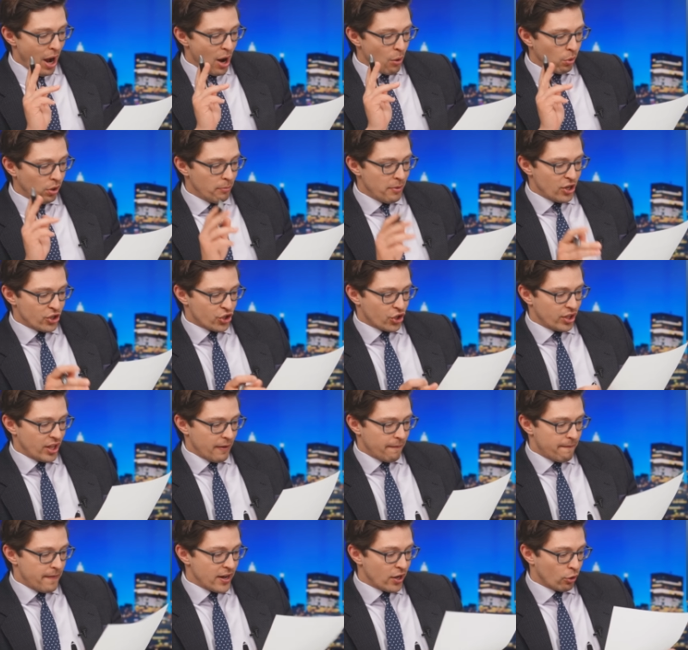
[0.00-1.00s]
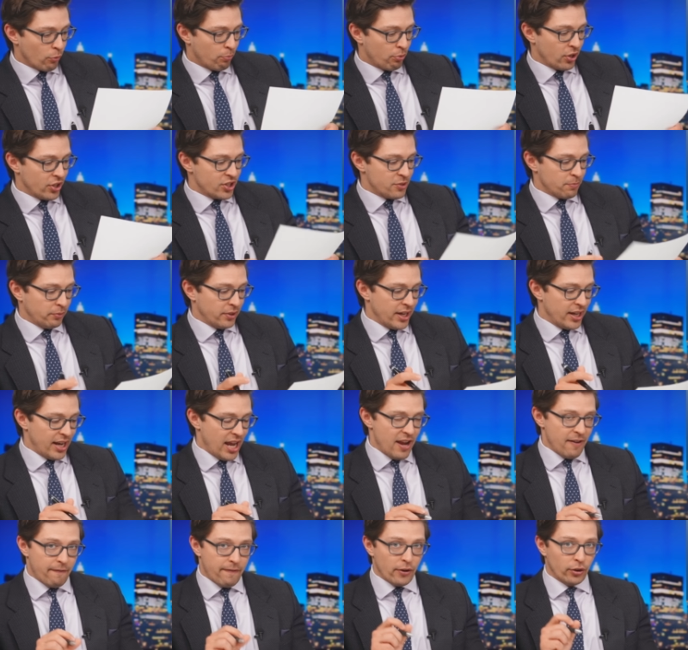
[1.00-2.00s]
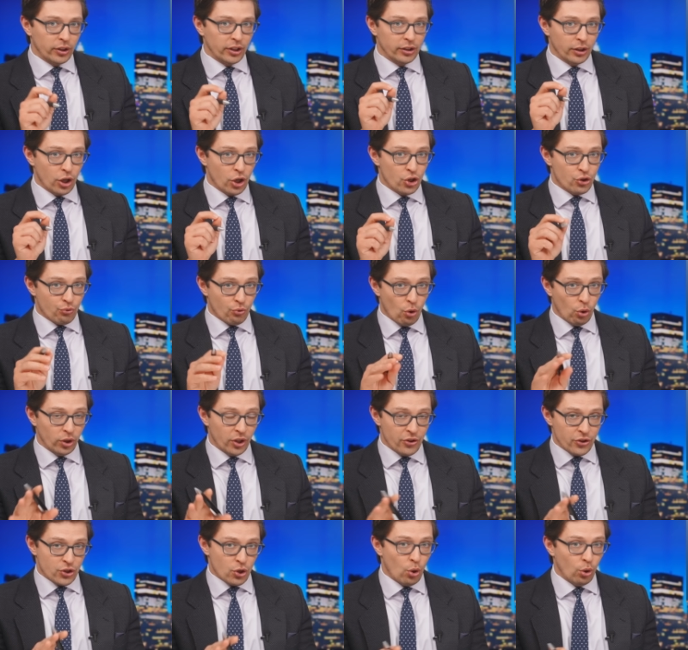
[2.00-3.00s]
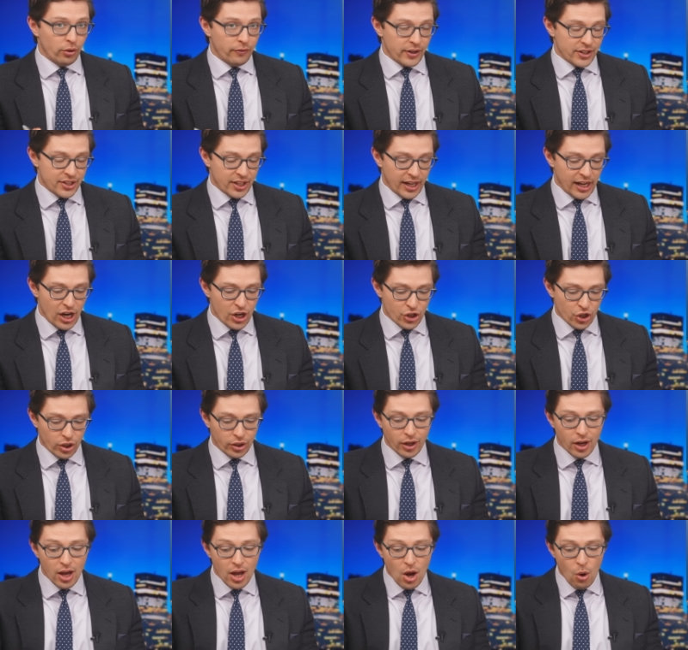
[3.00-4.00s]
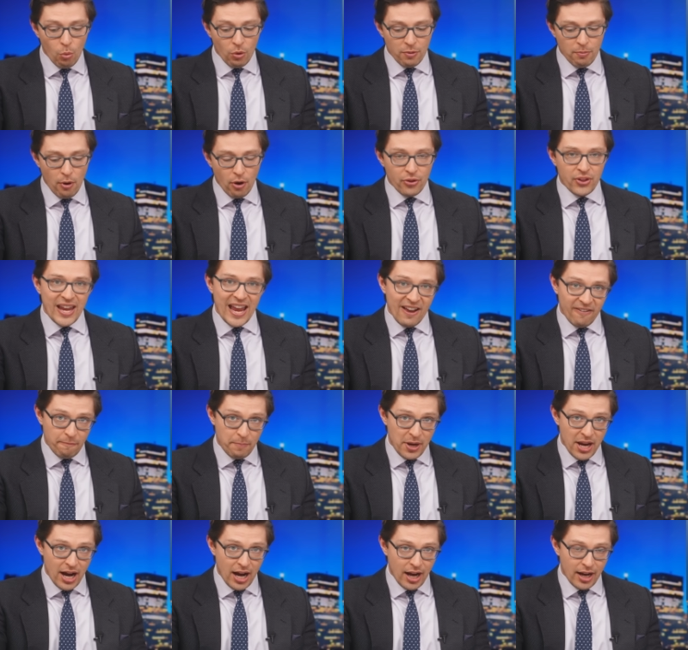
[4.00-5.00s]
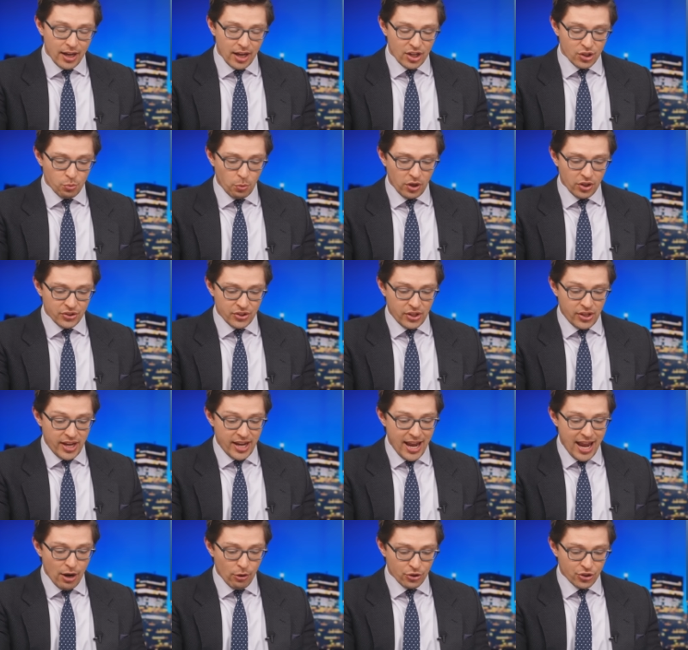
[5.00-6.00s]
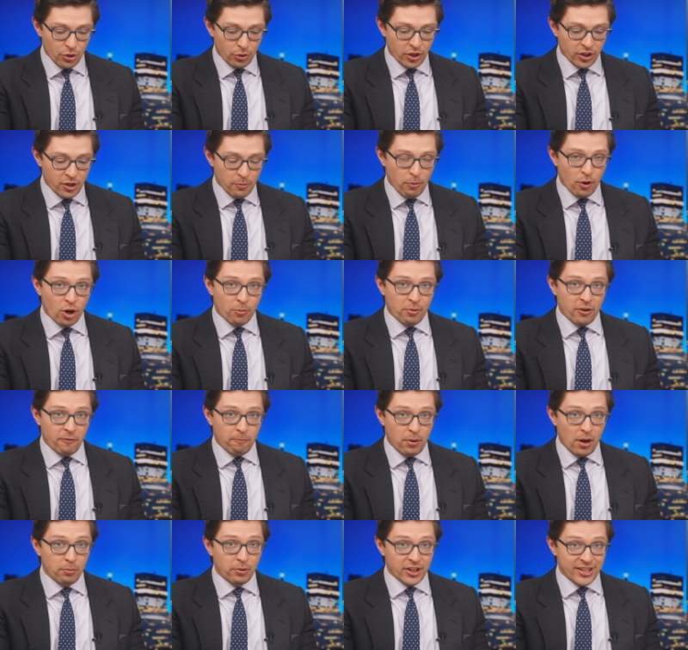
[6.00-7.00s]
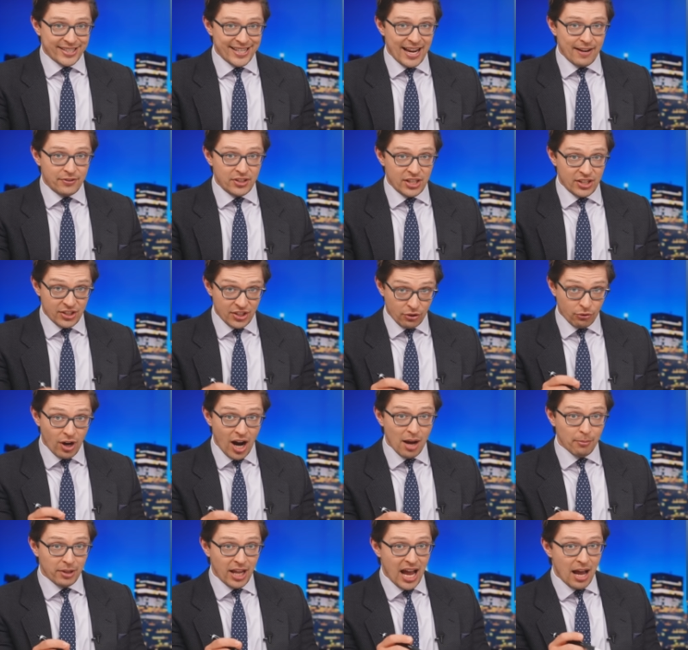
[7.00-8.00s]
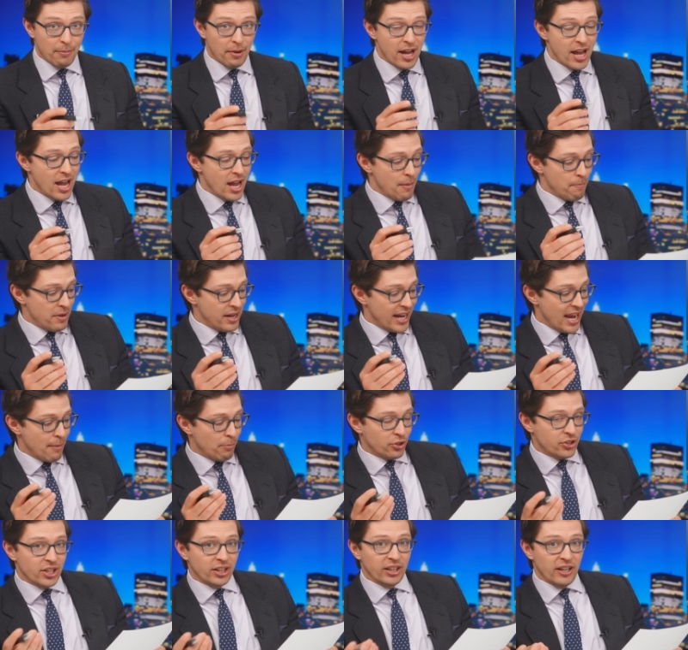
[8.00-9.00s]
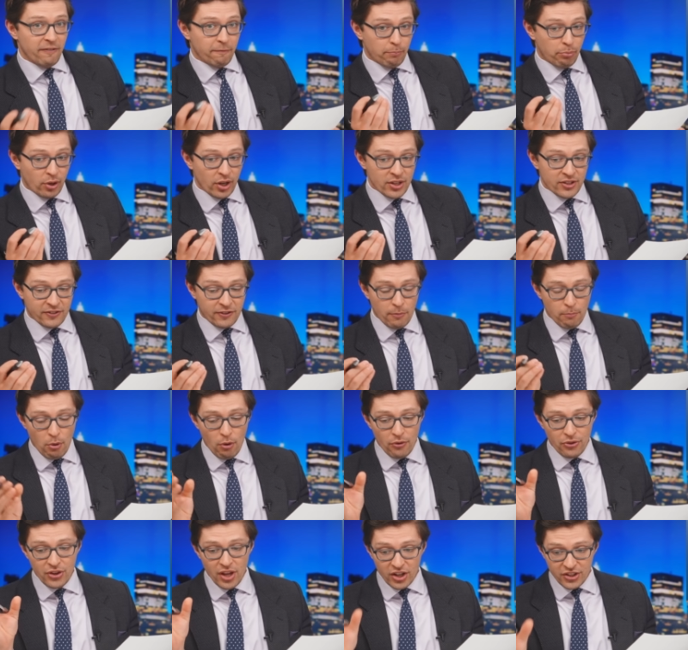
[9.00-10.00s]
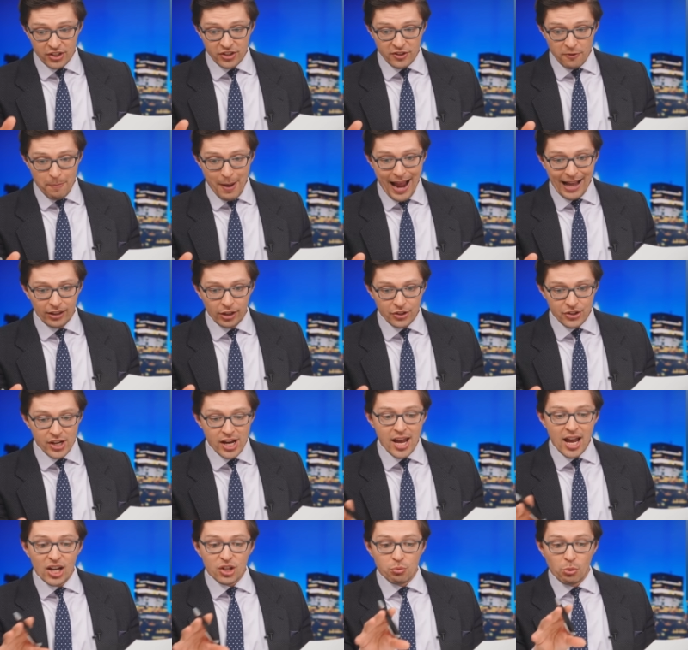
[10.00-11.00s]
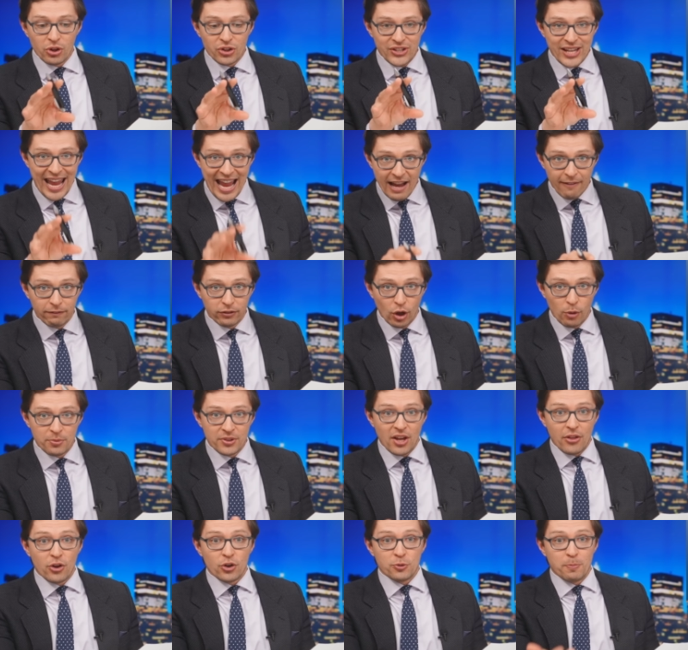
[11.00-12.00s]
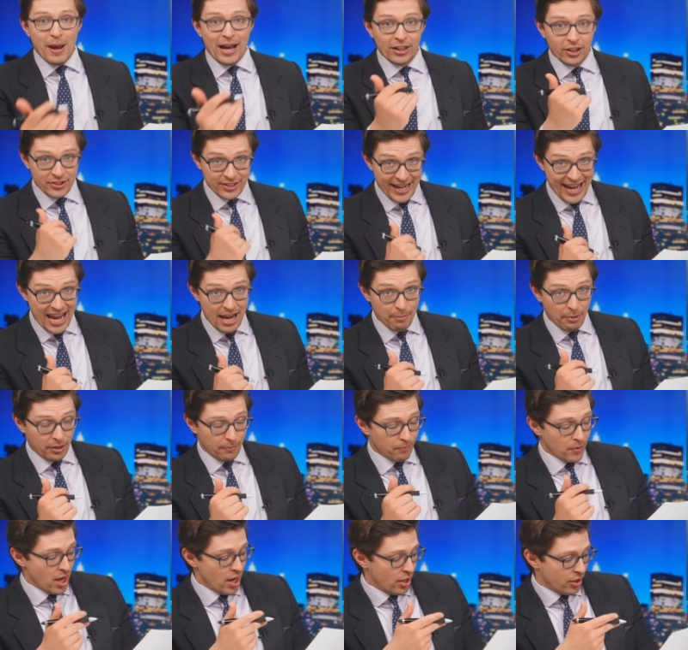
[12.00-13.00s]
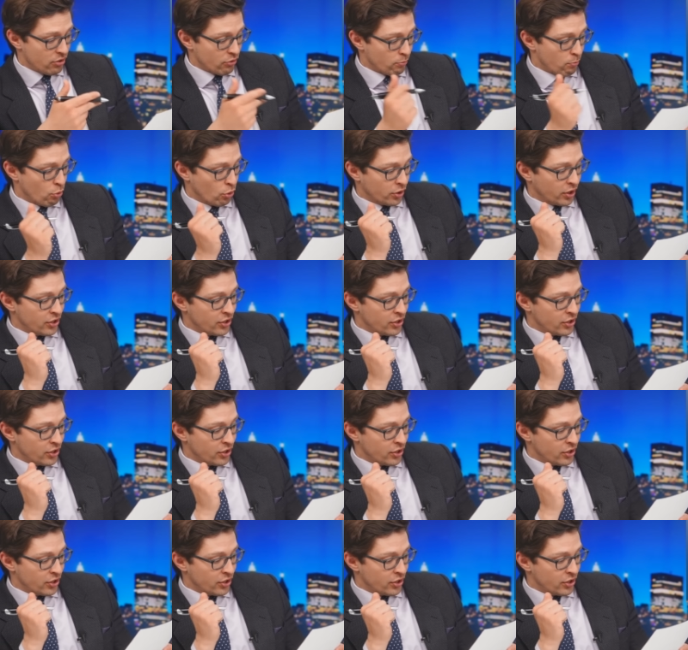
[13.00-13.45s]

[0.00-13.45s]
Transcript: I will mention that fingerprints played a fairly large role in this whole investigation, with both the FBI as well as the Arizona Department of Public Safety's crime lab being able to lift prints from both dozens of ballots as well as the envelopes that those ballots came in. The report